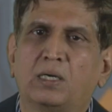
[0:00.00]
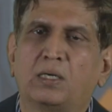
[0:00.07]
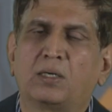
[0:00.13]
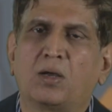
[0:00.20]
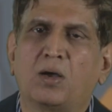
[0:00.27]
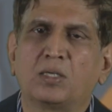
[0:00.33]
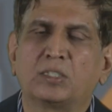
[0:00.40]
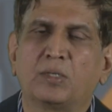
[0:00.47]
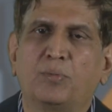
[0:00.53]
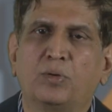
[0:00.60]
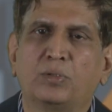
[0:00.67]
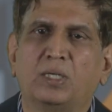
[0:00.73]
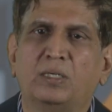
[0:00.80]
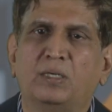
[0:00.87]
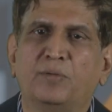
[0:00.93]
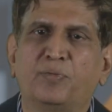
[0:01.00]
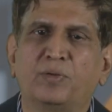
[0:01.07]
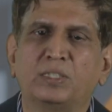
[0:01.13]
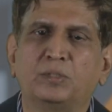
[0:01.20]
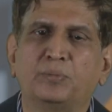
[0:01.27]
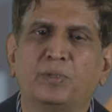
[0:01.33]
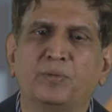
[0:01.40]
talks about the
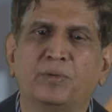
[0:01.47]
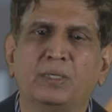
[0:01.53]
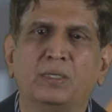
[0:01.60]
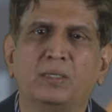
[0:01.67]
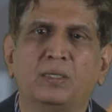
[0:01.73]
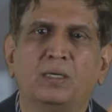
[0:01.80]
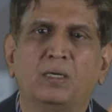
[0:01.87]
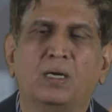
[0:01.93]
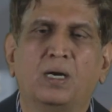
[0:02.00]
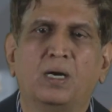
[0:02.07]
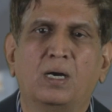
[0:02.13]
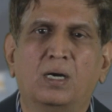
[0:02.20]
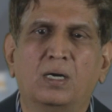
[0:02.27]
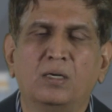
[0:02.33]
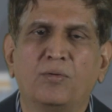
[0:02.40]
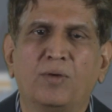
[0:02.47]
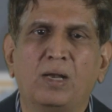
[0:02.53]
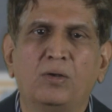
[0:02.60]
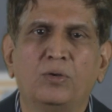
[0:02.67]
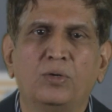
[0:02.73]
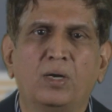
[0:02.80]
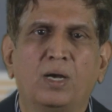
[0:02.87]
difference between earned
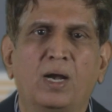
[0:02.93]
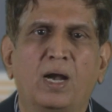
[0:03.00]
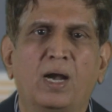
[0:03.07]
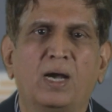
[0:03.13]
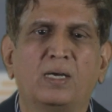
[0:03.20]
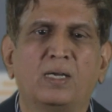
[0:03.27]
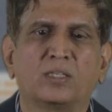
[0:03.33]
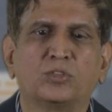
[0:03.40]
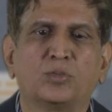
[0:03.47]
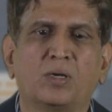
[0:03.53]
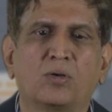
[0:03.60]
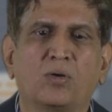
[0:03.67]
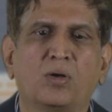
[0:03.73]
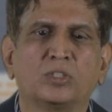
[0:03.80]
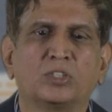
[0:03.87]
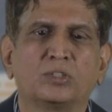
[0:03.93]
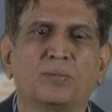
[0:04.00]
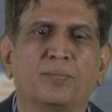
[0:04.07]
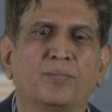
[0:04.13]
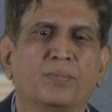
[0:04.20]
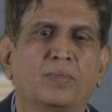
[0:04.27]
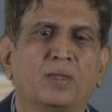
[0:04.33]
value and actual cost.
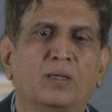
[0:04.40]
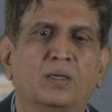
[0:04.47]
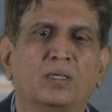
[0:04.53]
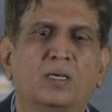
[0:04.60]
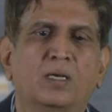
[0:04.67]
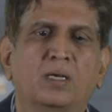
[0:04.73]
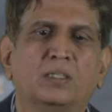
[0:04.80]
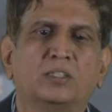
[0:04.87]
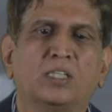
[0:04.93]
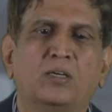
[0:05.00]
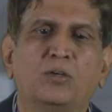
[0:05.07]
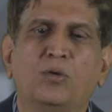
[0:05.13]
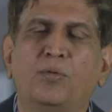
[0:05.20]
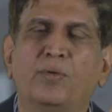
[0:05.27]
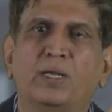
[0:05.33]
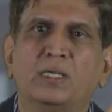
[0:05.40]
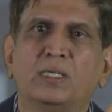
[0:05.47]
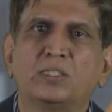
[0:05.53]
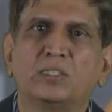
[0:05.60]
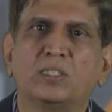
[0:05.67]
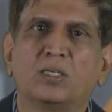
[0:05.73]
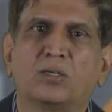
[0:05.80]
Schedule
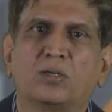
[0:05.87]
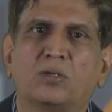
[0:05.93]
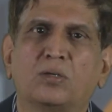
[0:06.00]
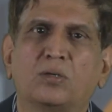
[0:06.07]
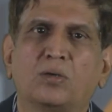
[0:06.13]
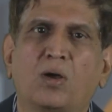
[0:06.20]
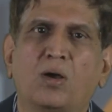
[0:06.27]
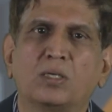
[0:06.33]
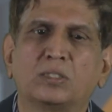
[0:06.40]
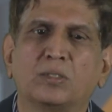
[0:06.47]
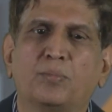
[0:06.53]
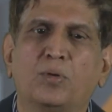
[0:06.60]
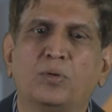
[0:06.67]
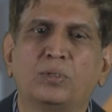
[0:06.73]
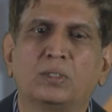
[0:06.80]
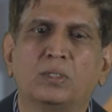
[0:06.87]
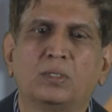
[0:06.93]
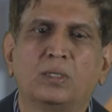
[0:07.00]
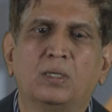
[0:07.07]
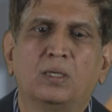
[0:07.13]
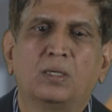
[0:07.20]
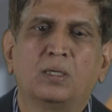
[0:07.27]
variance talks about
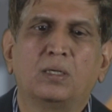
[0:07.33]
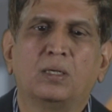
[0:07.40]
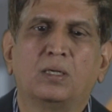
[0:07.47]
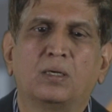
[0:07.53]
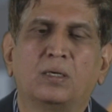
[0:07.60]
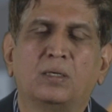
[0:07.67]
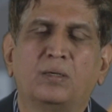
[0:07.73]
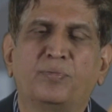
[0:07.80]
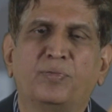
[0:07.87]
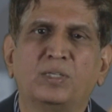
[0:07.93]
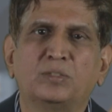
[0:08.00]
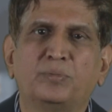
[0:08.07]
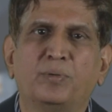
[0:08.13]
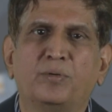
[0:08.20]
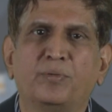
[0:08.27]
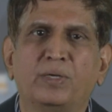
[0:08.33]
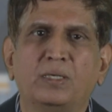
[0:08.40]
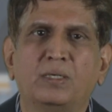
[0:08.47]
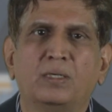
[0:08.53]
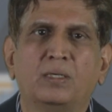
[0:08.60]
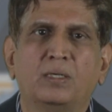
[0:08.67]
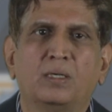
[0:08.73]
the difference
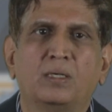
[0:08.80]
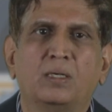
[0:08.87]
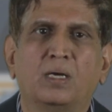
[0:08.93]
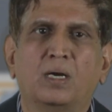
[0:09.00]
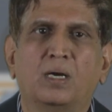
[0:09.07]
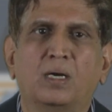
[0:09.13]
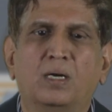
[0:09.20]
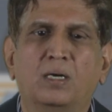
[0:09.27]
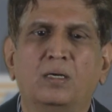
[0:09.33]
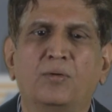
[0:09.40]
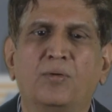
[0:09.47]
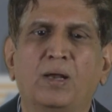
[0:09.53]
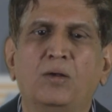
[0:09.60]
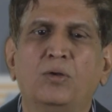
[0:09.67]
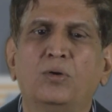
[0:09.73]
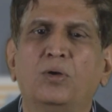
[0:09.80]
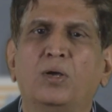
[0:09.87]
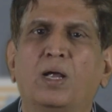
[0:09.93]
between the earned value